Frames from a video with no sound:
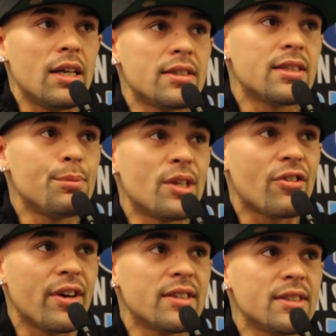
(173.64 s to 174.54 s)
is going to be
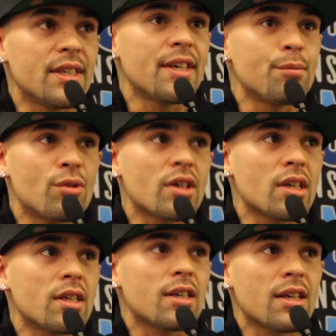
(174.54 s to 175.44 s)
crazy here in
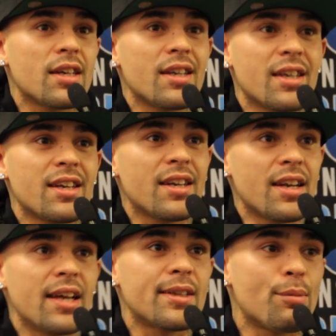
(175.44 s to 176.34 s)
Brooklyn
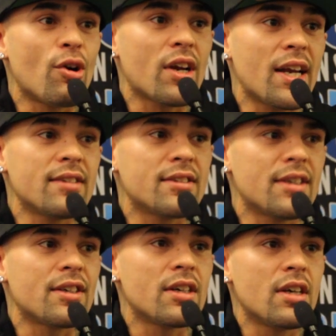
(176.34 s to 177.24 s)
at the Barclays
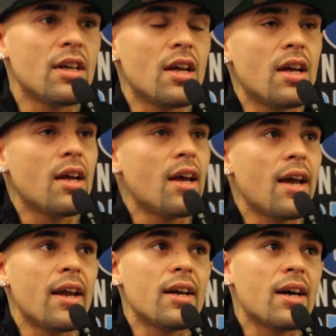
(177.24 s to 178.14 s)
Center.
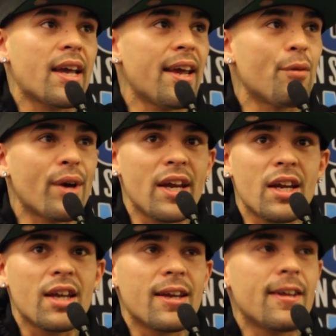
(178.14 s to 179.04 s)
And I can't
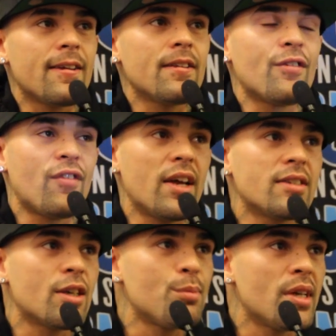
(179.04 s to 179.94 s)
wait. The fans are going